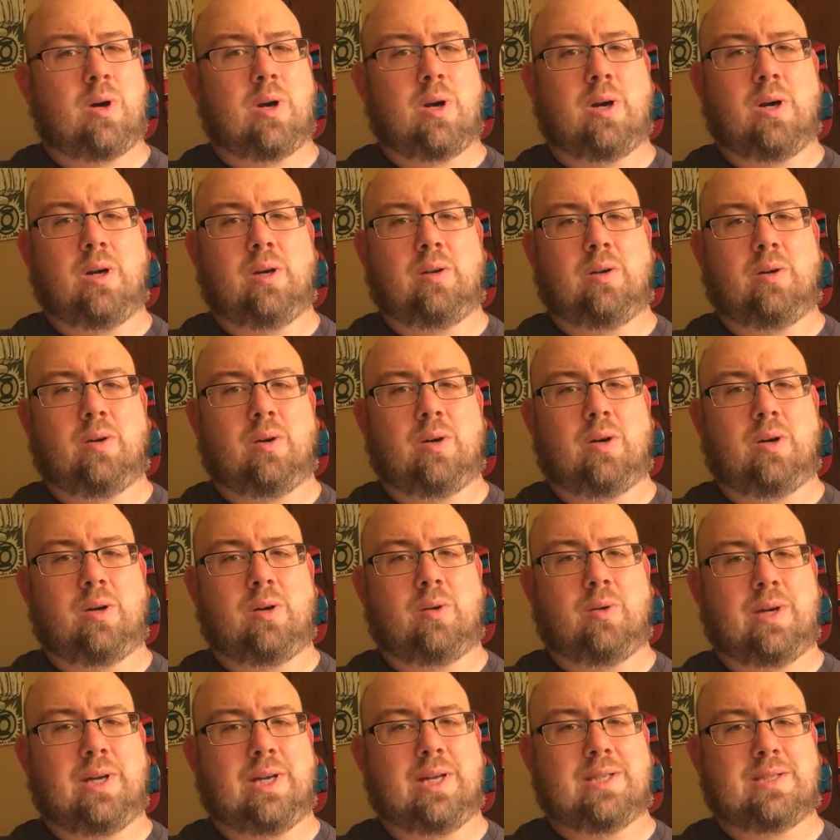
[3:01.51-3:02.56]
art or
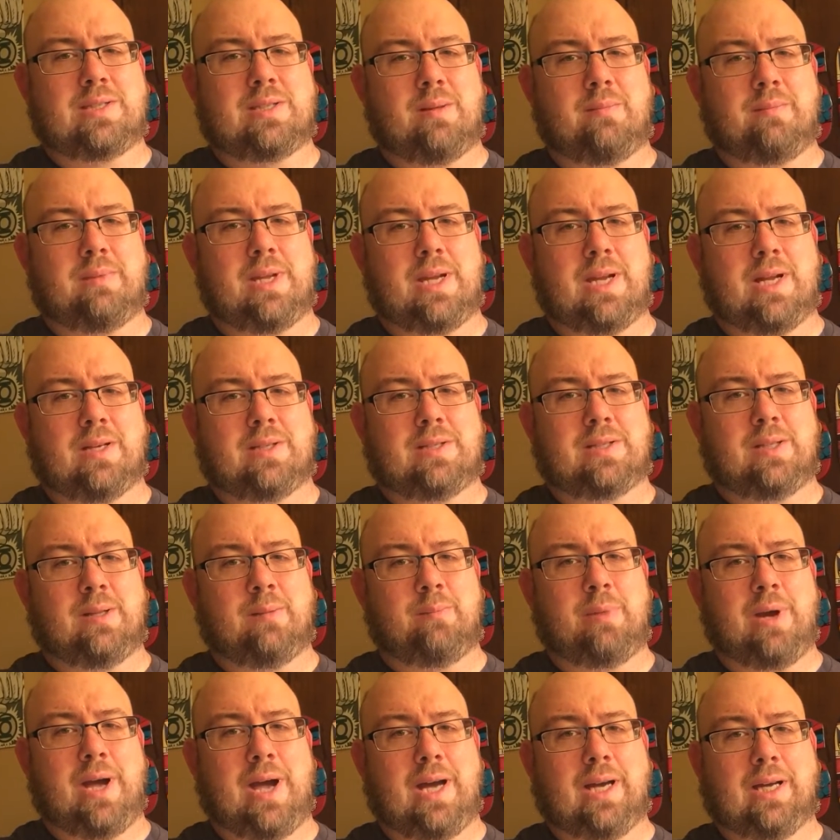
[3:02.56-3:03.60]
do I get something else in the
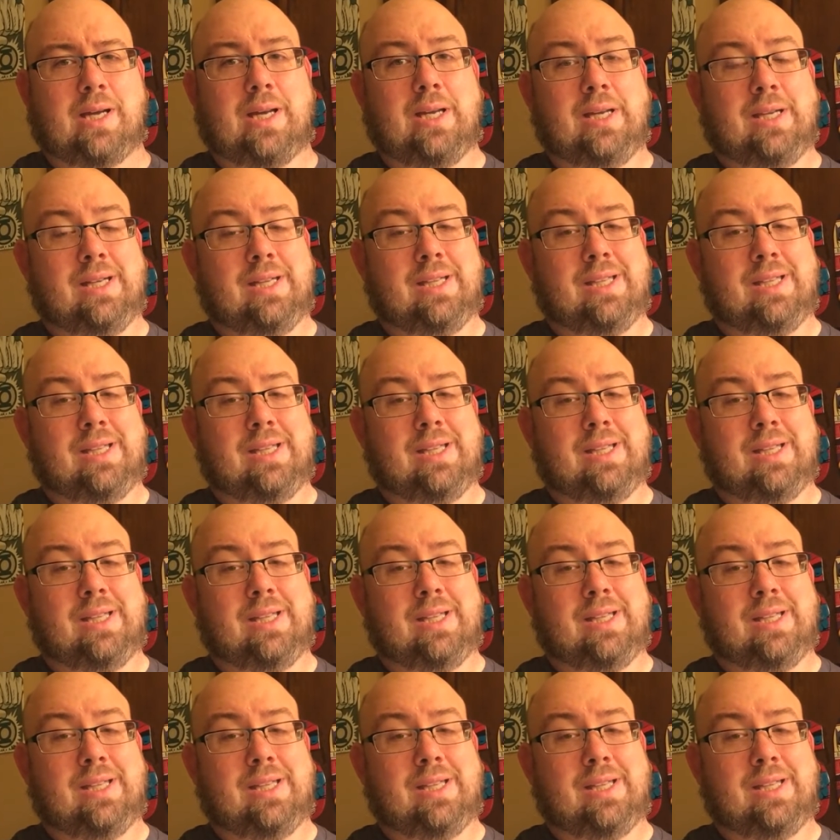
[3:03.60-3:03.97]
back?